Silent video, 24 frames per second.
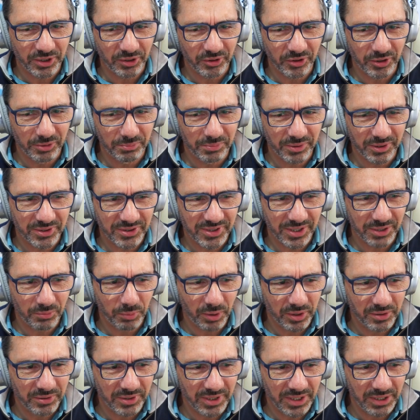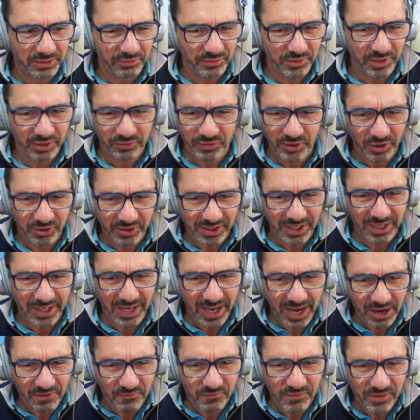on them because they won't even if you don't
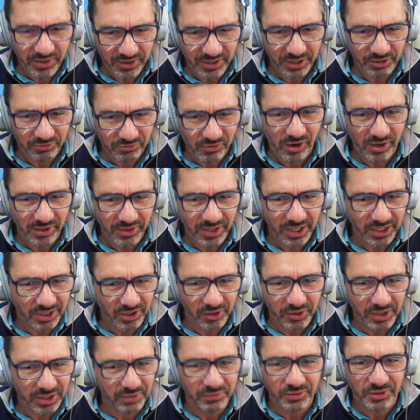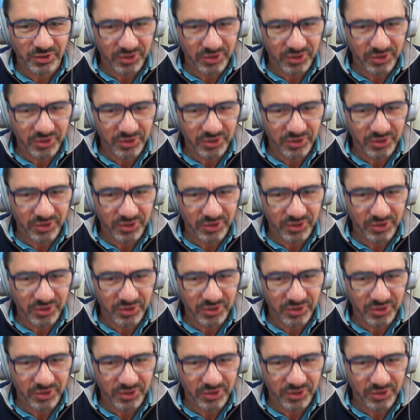get everything right, they don't even